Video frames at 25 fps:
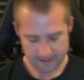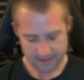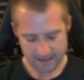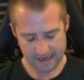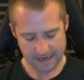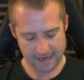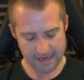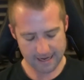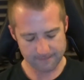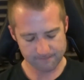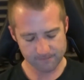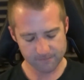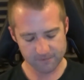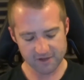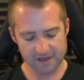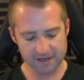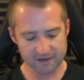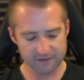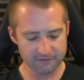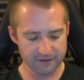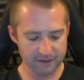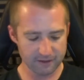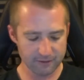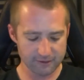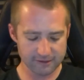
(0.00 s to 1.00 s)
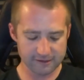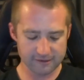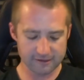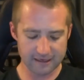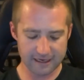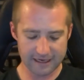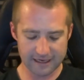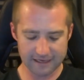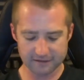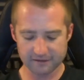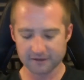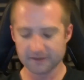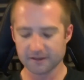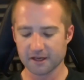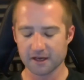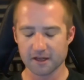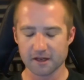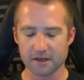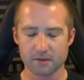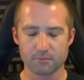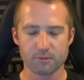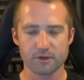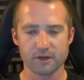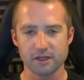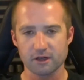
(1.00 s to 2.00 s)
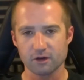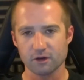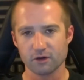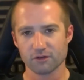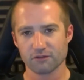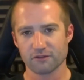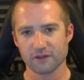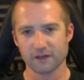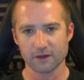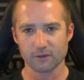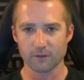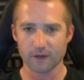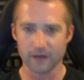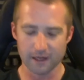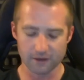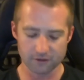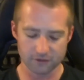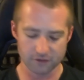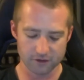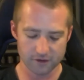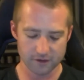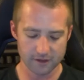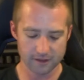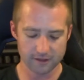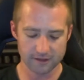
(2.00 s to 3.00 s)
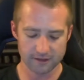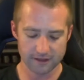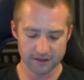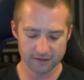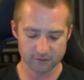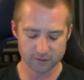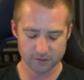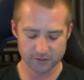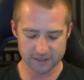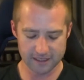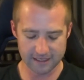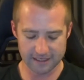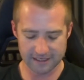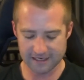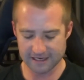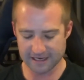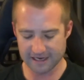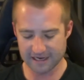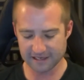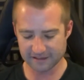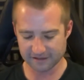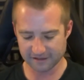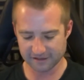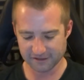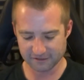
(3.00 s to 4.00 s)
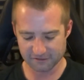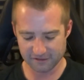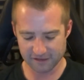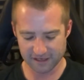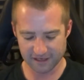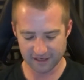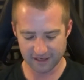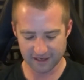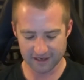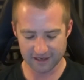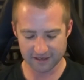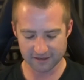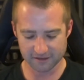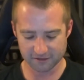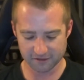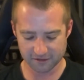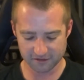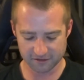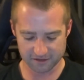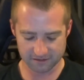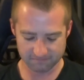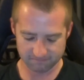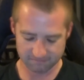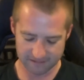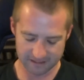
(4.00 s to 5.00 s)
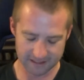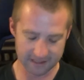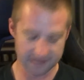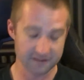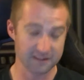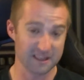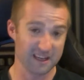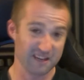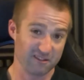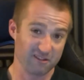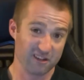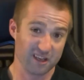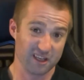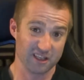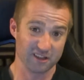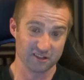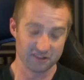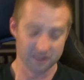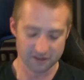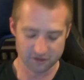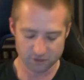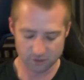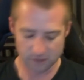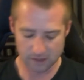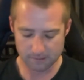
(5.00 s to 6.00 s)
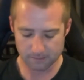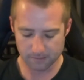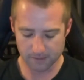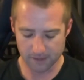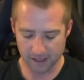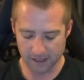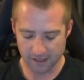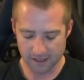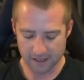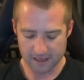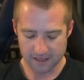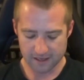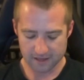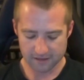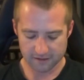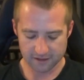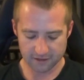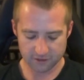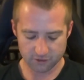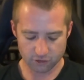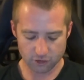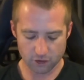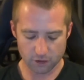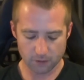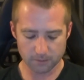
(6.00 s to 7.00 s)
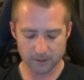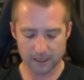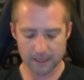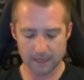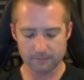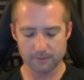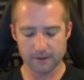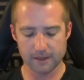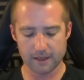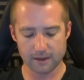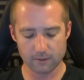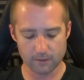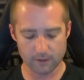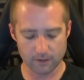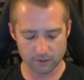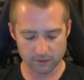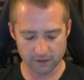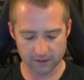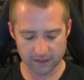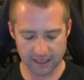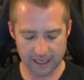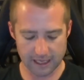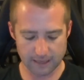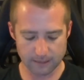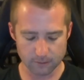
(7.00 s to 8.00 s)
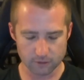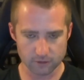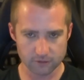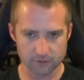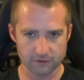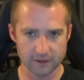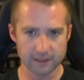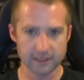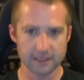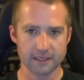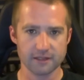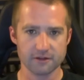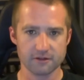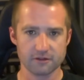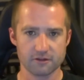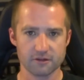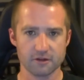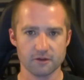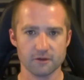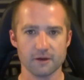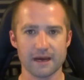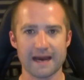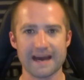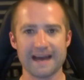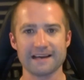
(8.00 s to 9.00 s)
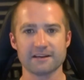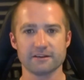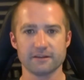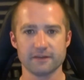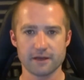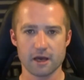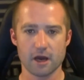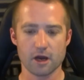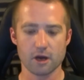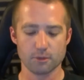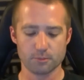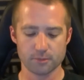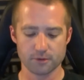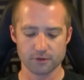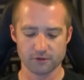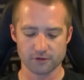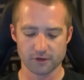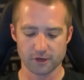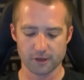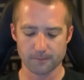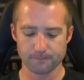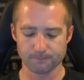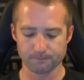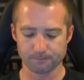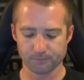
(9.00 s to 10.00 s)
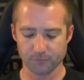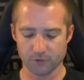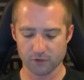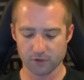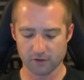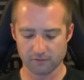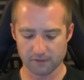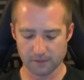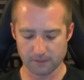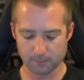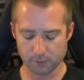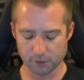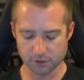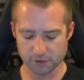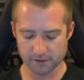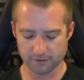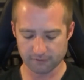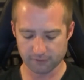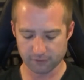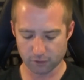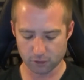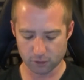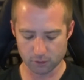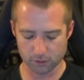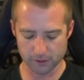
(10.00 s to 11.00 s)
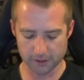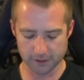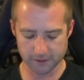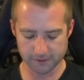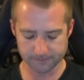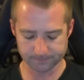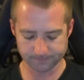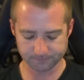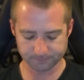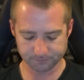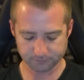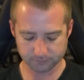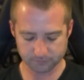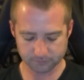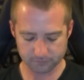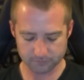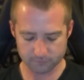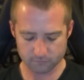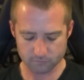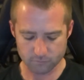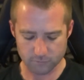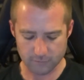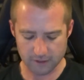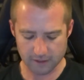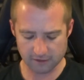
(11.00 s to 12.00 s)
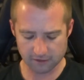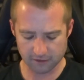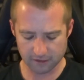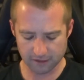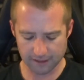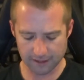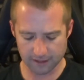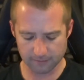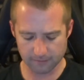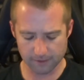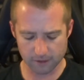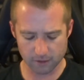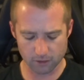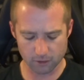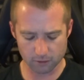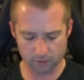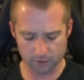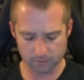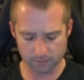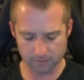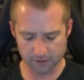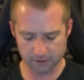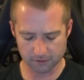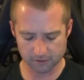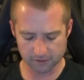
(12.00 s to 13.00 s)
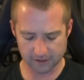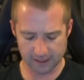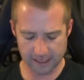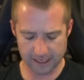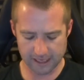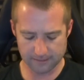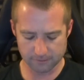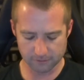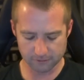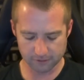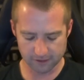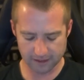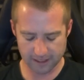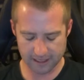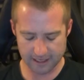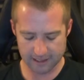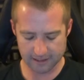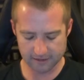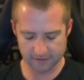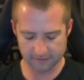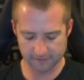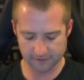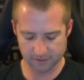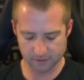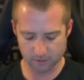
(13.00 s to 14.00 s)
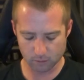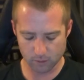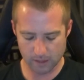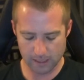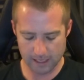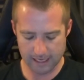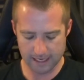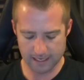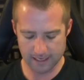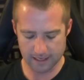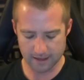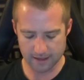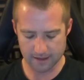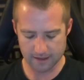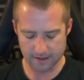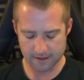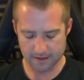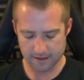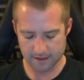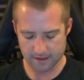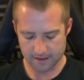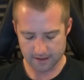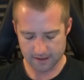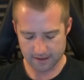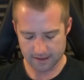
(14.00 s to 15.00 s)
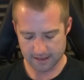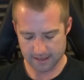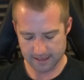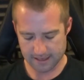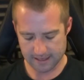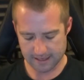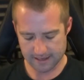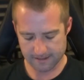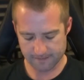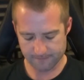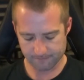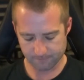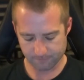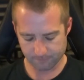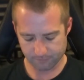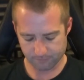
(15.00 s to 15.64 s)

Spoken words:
Second thing, I actually learned a pretty cool thing while I was doing this, which I didn't actually realise because I guess I never really looked into it. But this top cap here, where all the cables feed into, actually opens up. So if I push it forward, it's a little bit awkward because the cables are kind of in the way. There